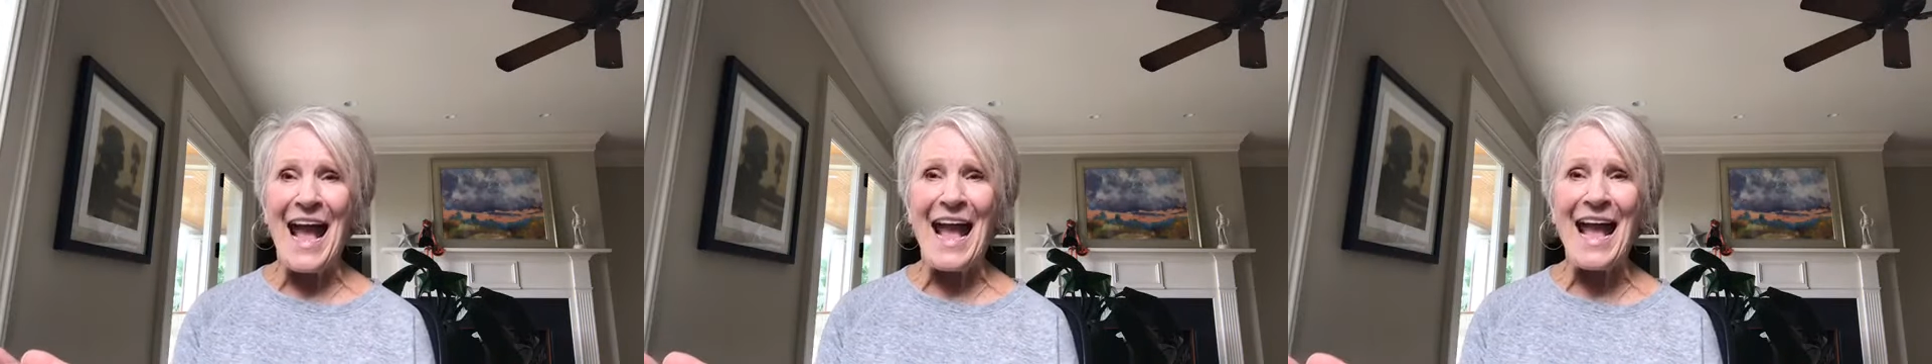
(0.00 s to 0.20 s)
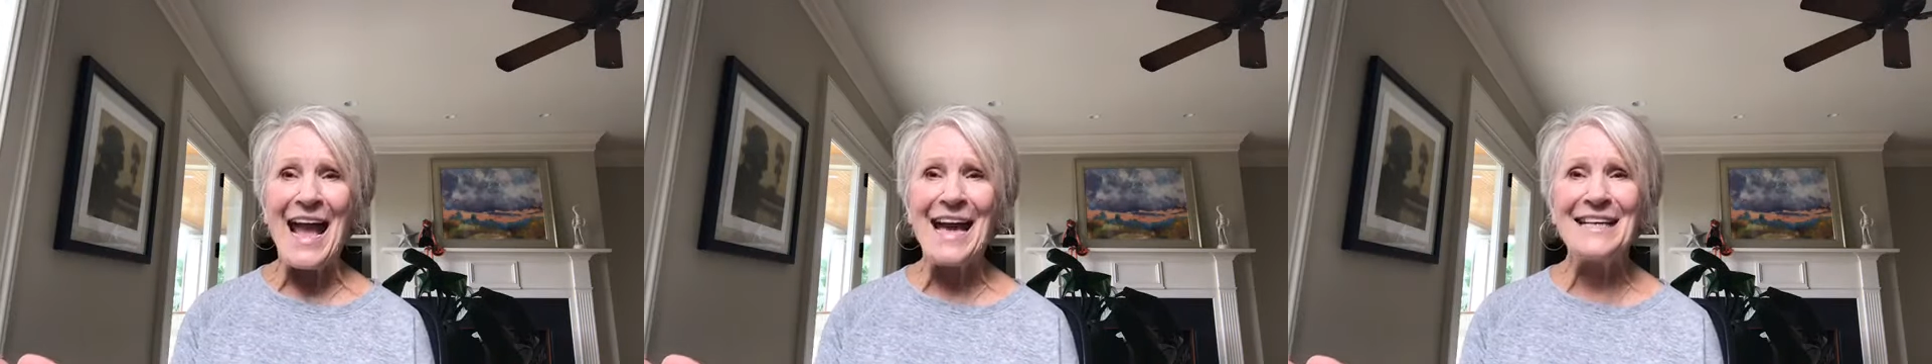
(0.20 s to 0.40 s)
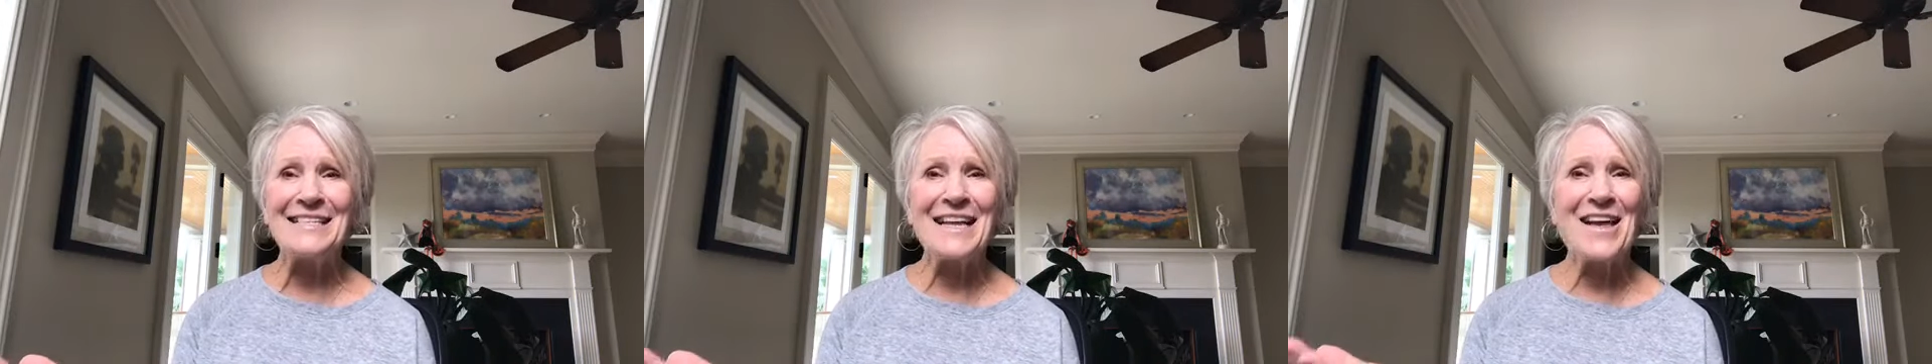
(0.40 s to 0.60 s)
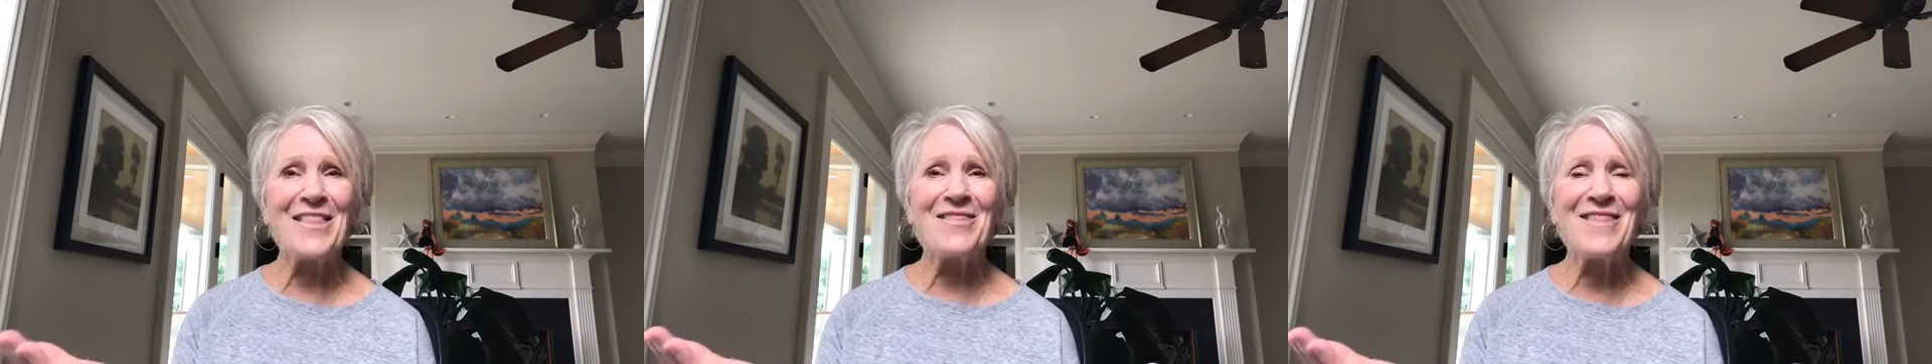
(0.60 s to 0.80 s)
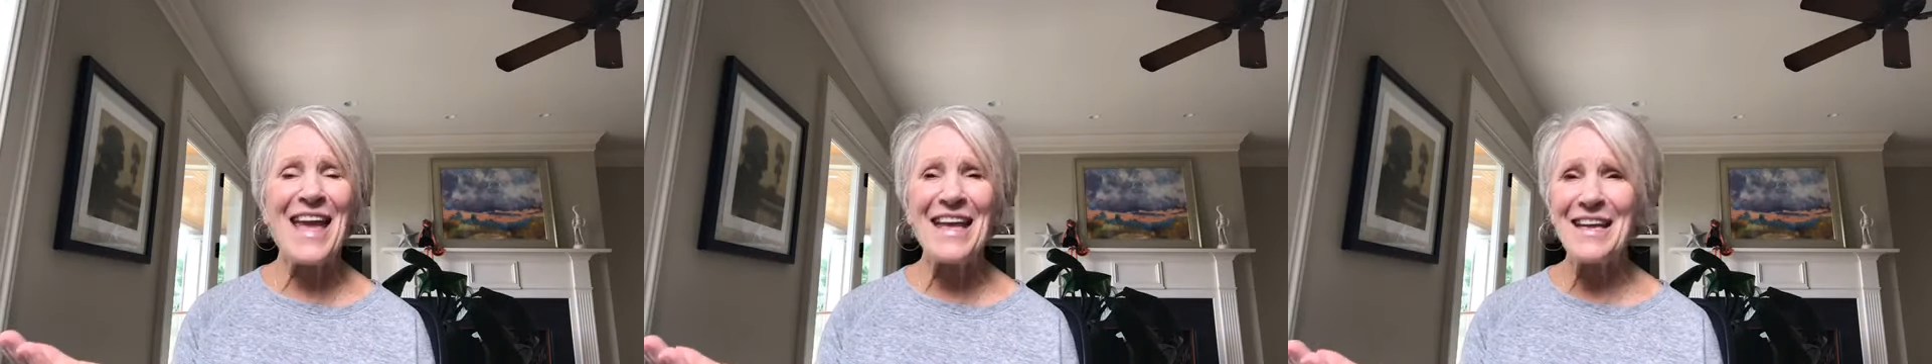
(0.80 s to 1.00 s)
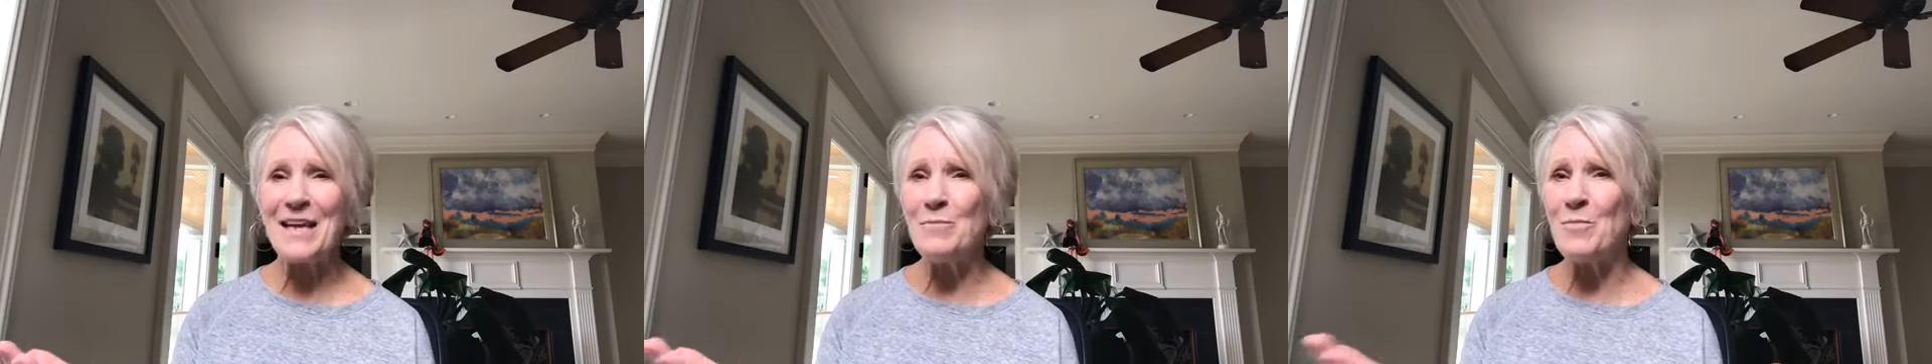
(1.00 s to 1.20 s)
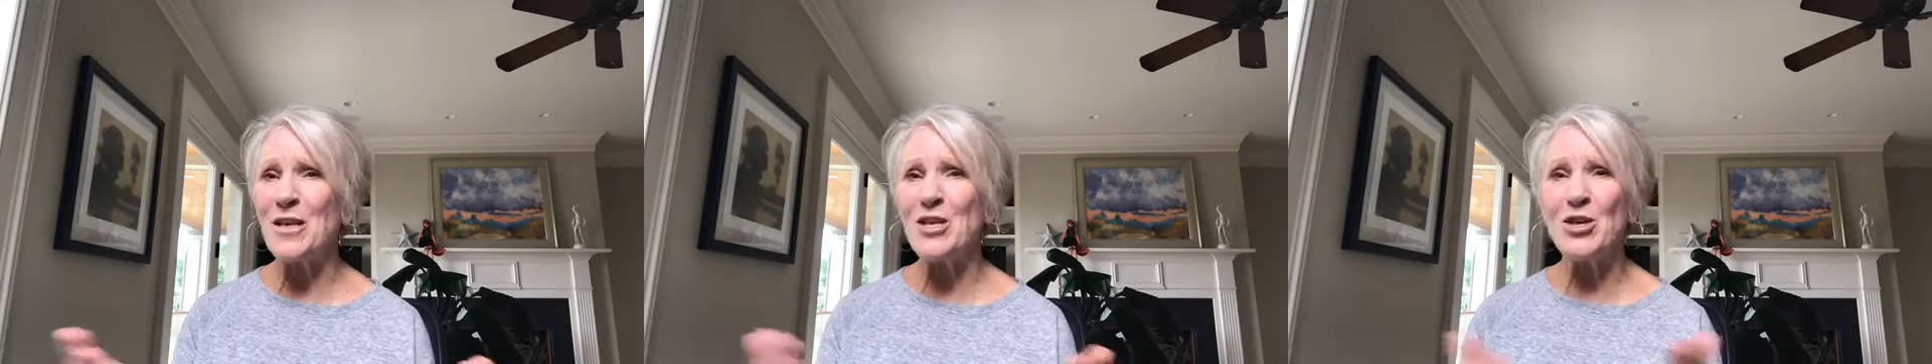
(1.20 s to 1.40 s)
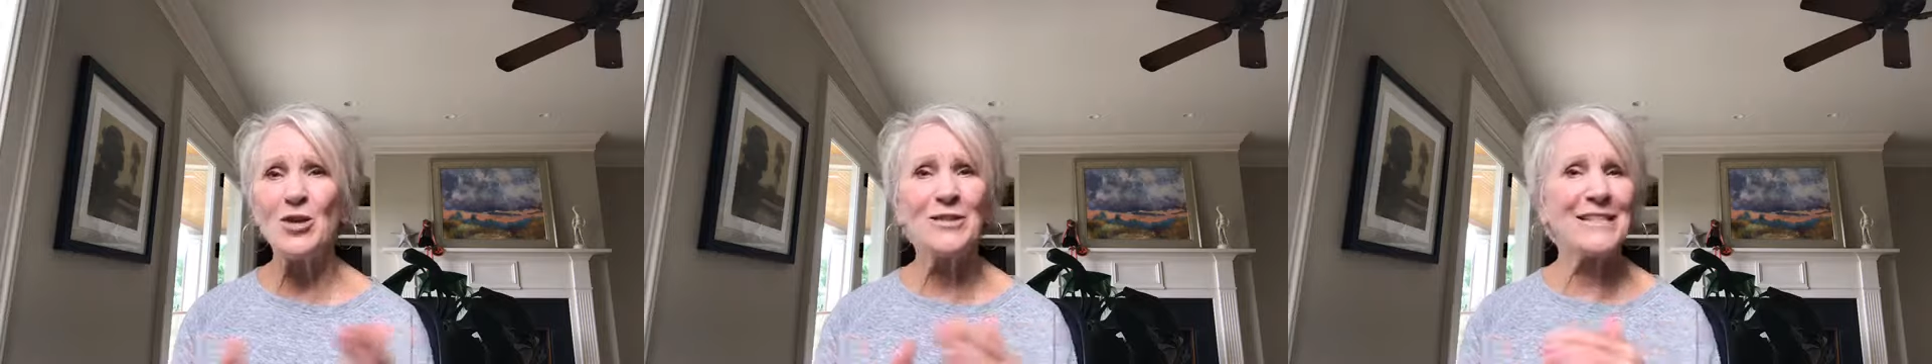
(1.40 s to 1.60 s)
and they can be
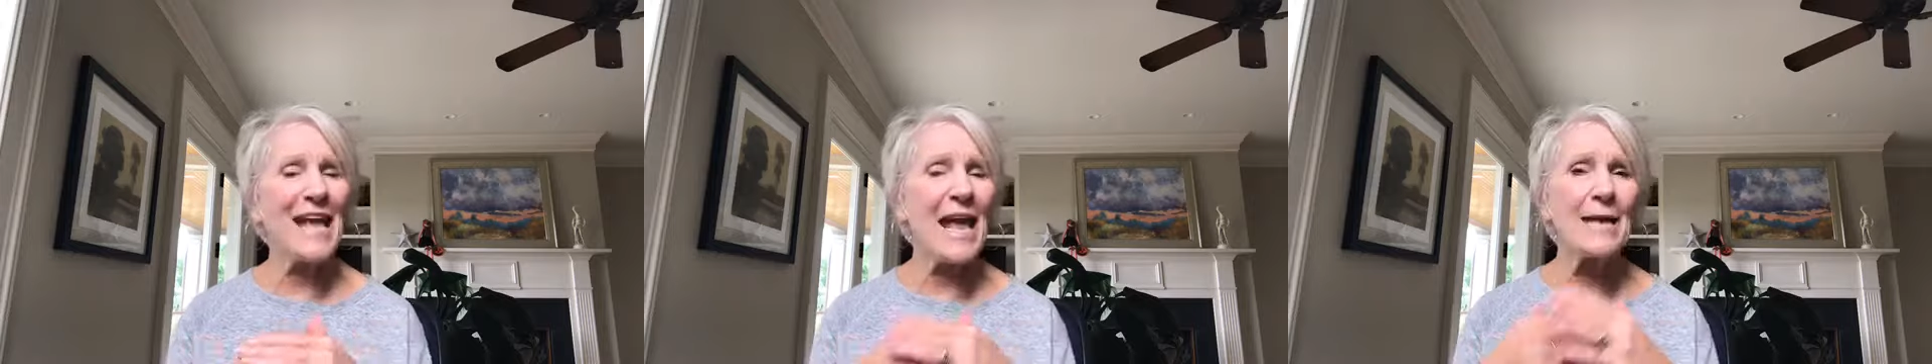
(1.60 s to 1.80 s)
used